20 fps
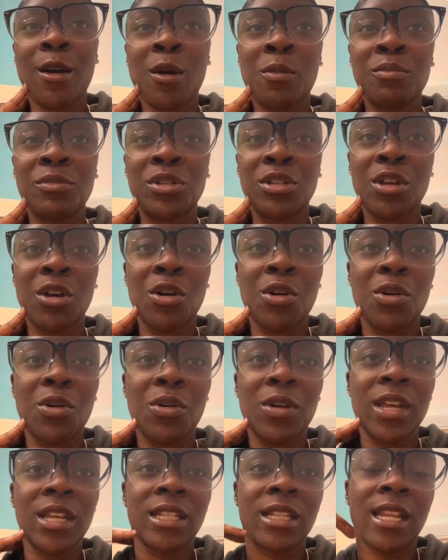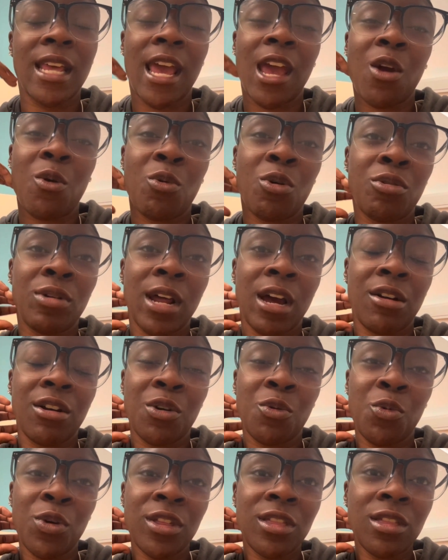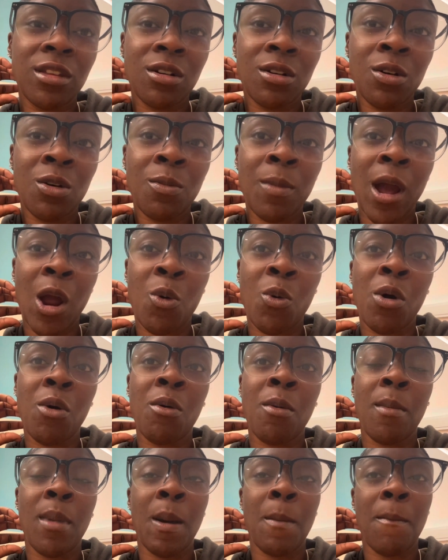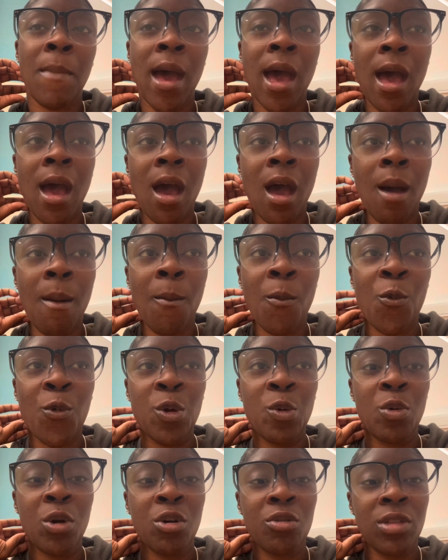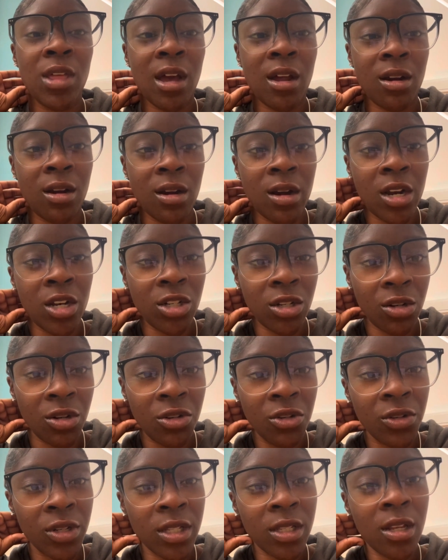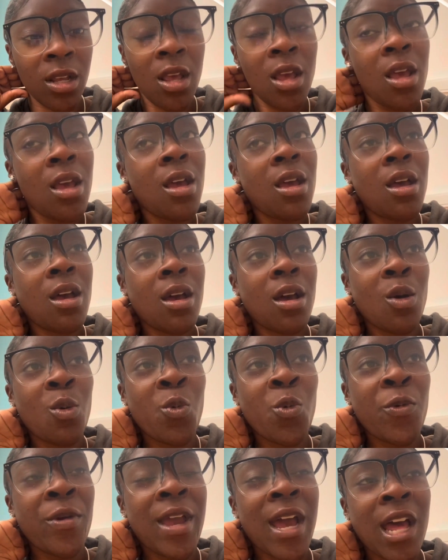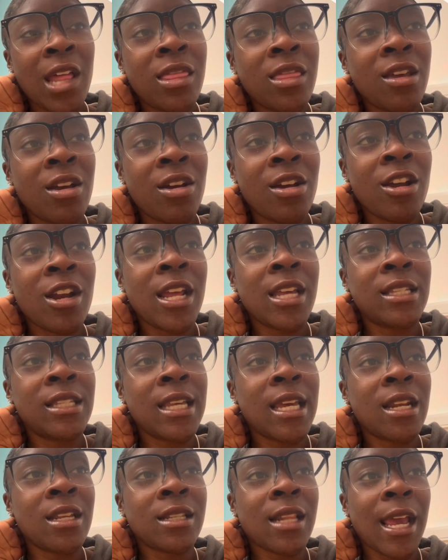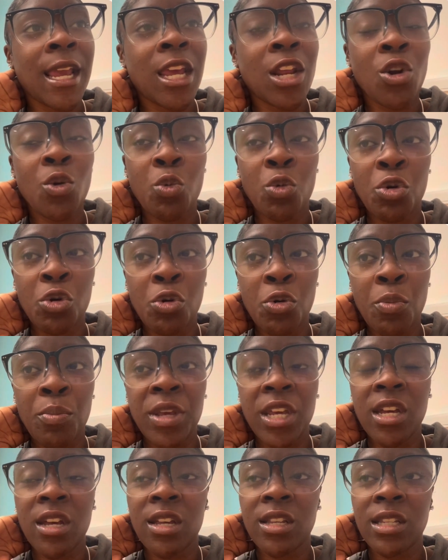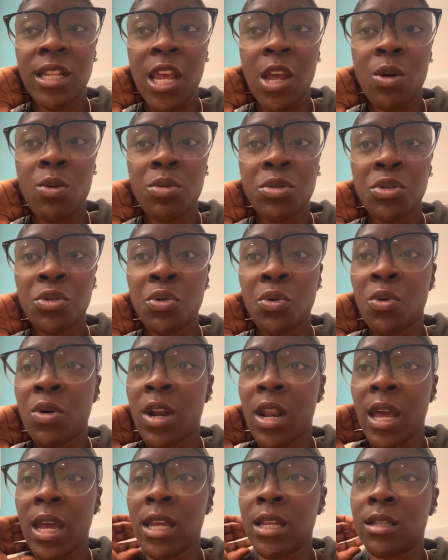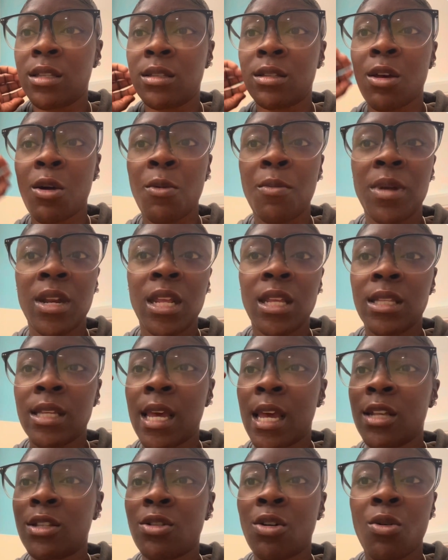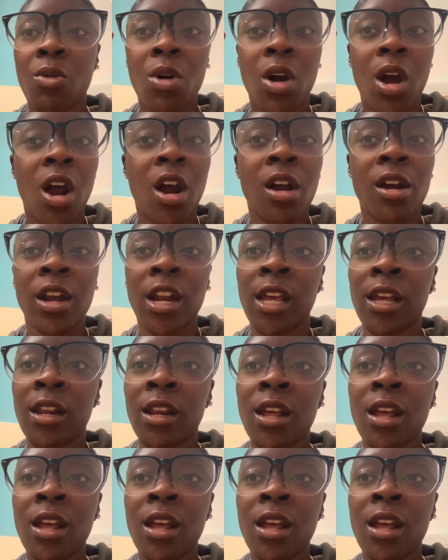So his dad rode down there with them. I rode with my mom. We rode down there to Children's. When we got there, they set us like in a room because they was doing like so many tests on Carden,